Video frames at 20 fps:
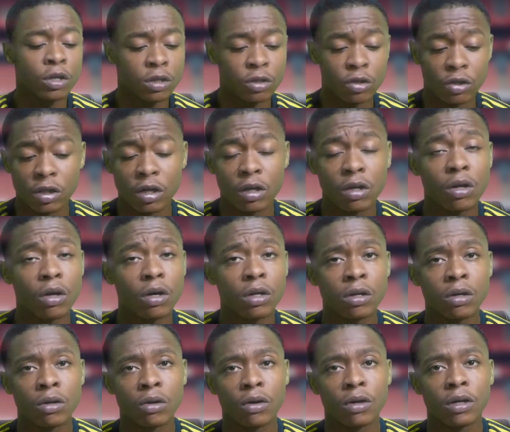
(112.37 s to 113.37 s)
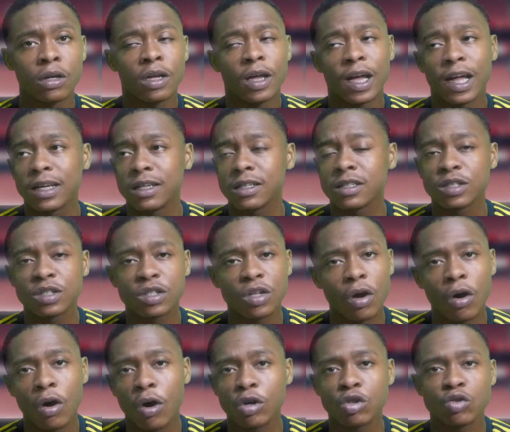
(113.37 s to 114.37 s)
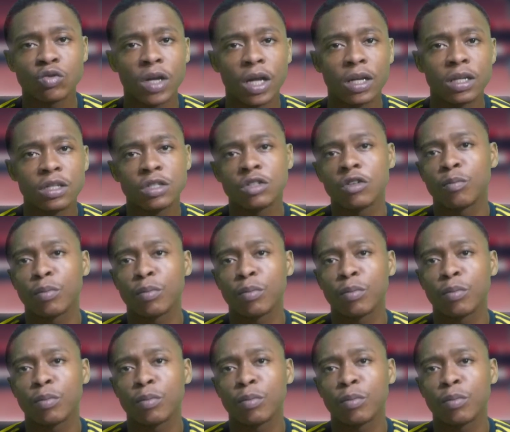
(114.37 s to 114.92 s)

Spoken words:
You're going to learn a lot. And this is the harsh realities